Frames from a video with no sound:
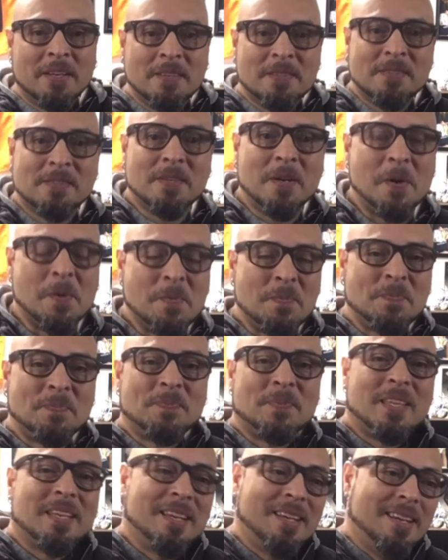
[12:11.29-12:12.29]
So,
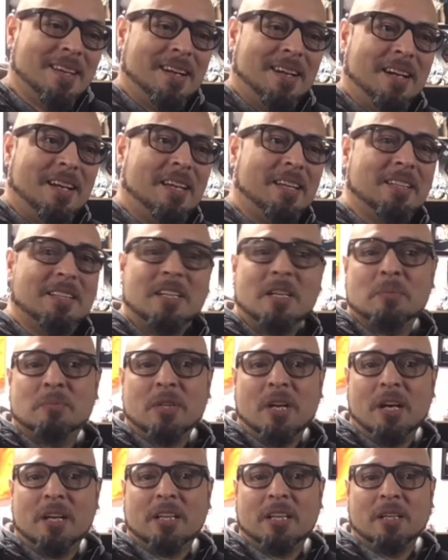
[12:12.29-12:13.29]
I ended up
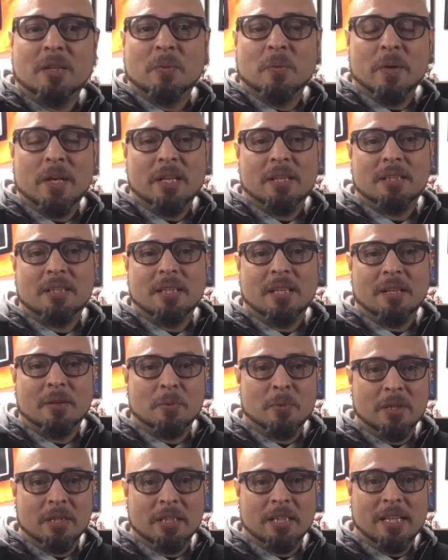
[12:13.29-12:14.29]
talking with a
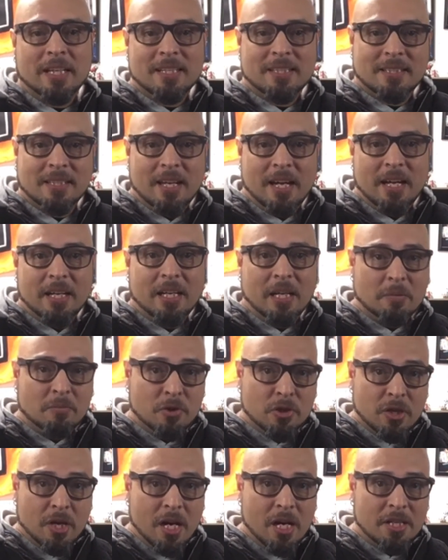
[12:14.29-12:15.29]
really nice guy named
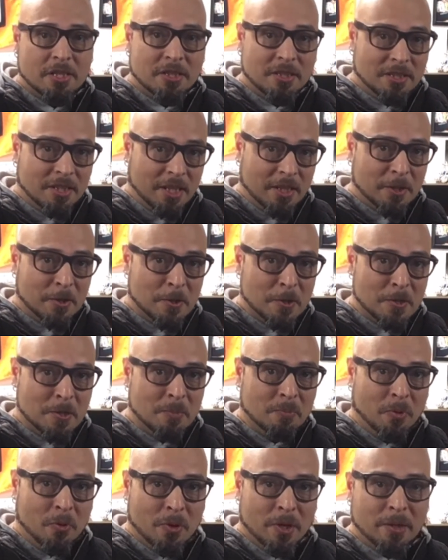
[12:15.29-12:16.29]
Josh in technical
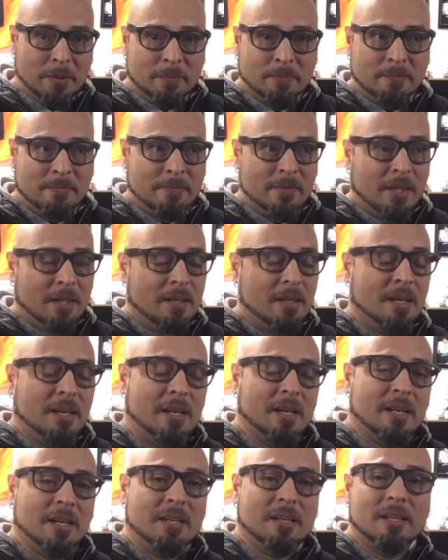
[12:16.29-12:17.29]
support,
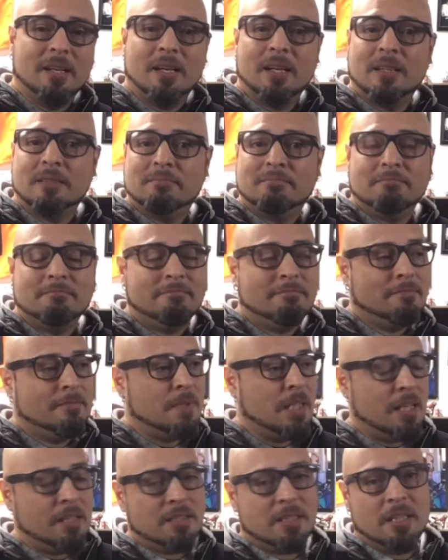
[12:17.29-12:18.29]
and
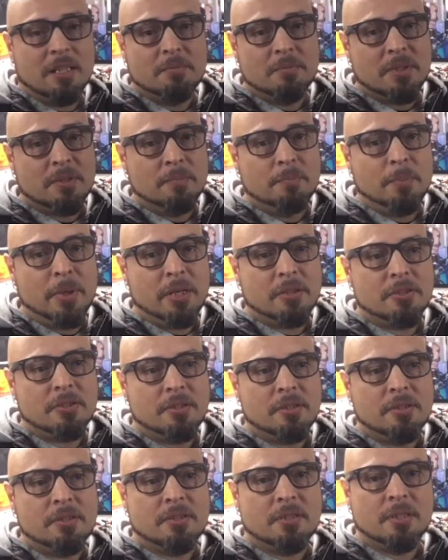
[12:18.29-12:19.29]
I sent him some
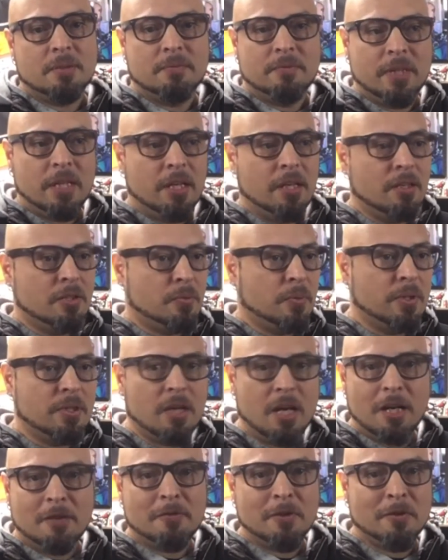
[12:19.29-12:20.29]
pictures, some videos. We
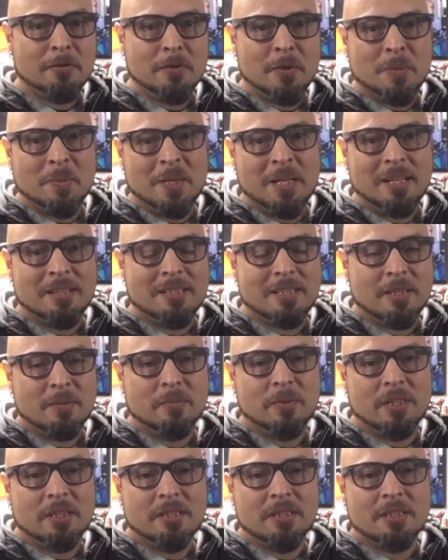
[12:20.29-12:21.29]
talked for a few minutes,
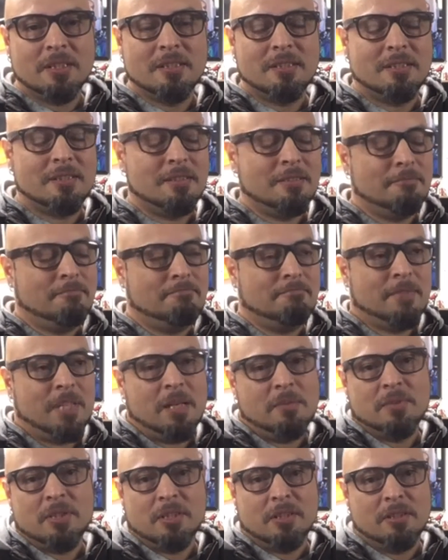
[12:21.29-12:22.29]
and we just
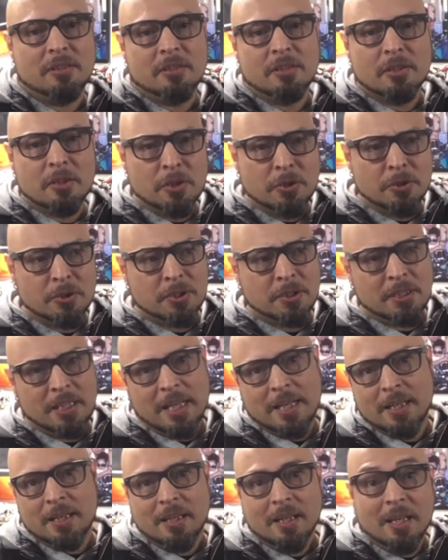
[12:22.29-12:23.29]
came to the conclusion
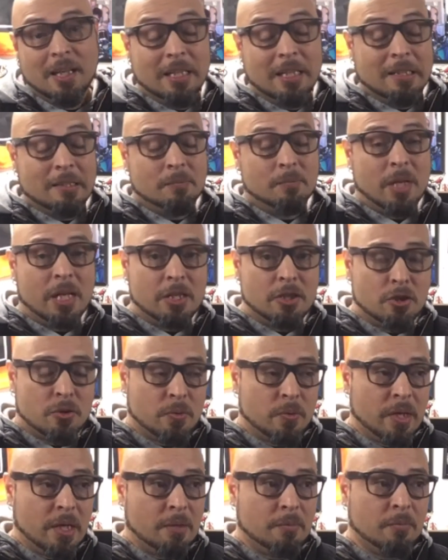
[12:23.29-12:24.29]
that my
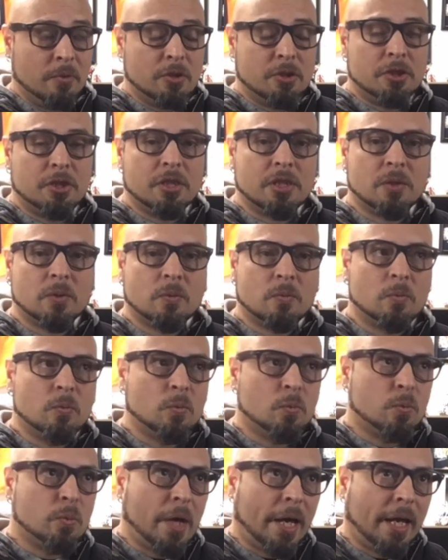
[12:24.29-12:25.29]
trim was just
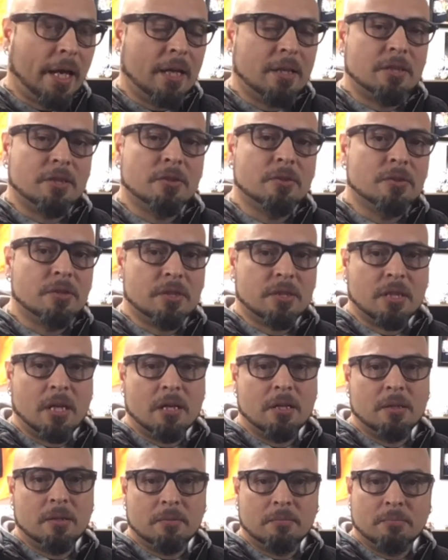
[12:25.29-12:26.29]
way too
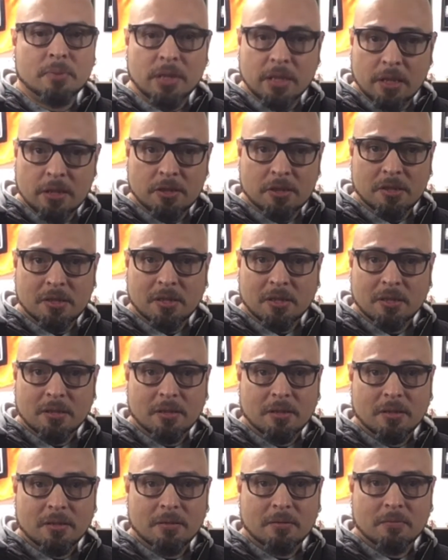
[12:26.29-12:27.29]
sun-bleached
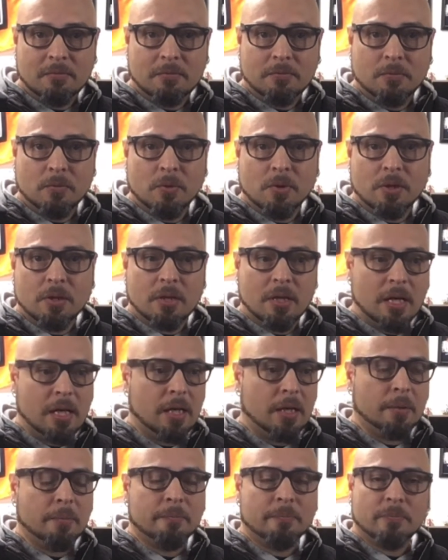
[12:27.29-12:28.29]

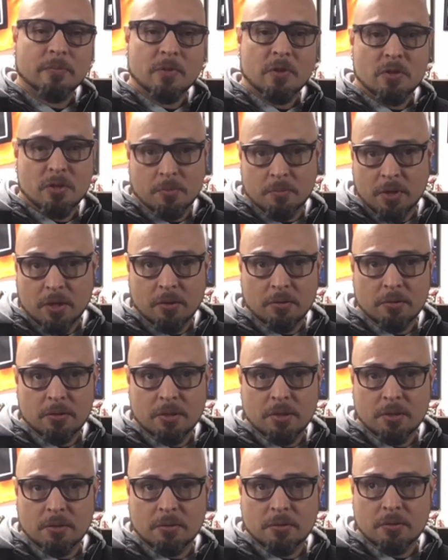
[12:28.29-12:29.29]
for trim coat
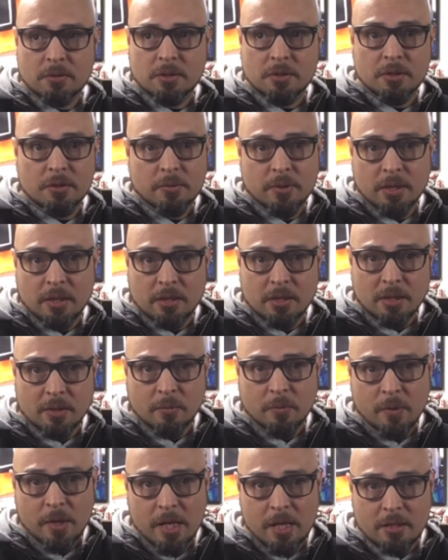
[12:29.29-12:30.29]
to do anything
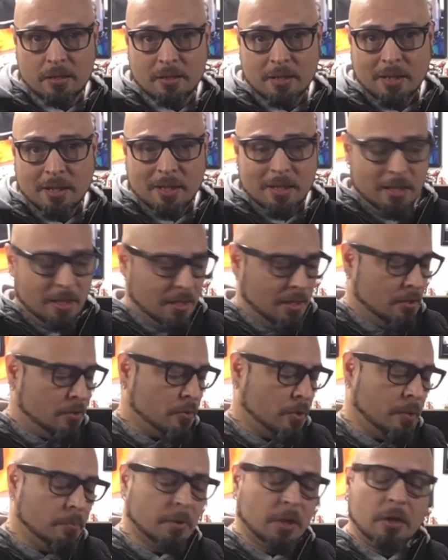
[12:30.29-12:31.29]
with.
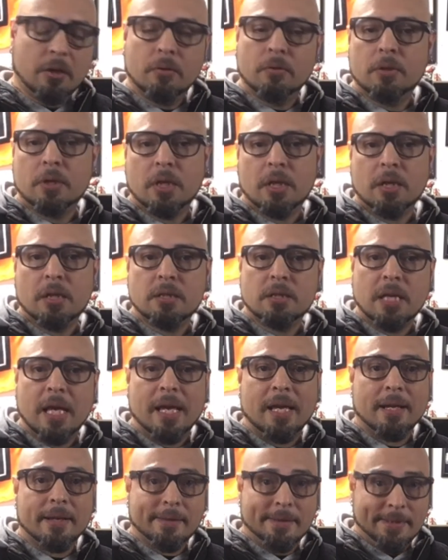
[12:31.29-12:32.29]
Trim coat is
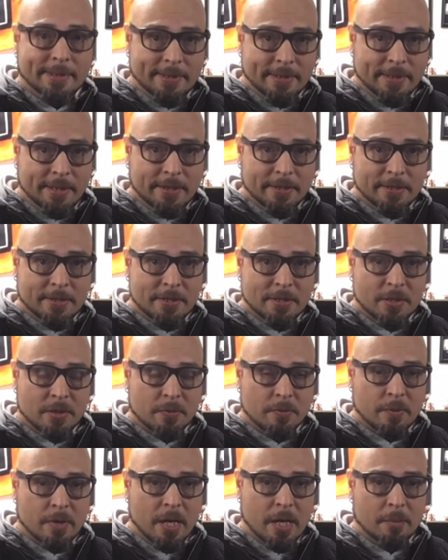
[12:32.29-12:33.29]
a clear
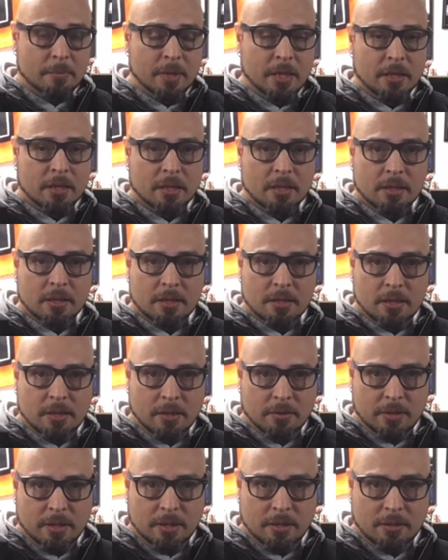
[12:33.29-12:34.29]
ceramic
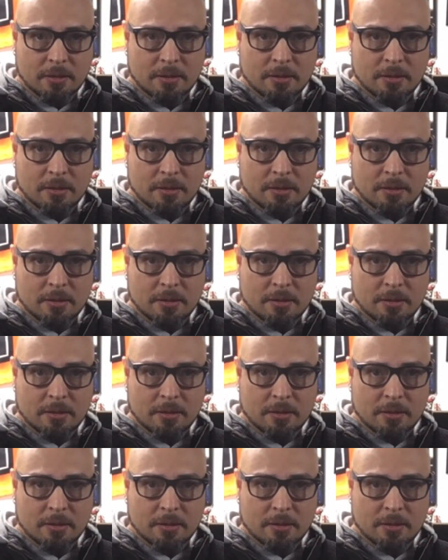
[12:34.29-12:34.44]
coating.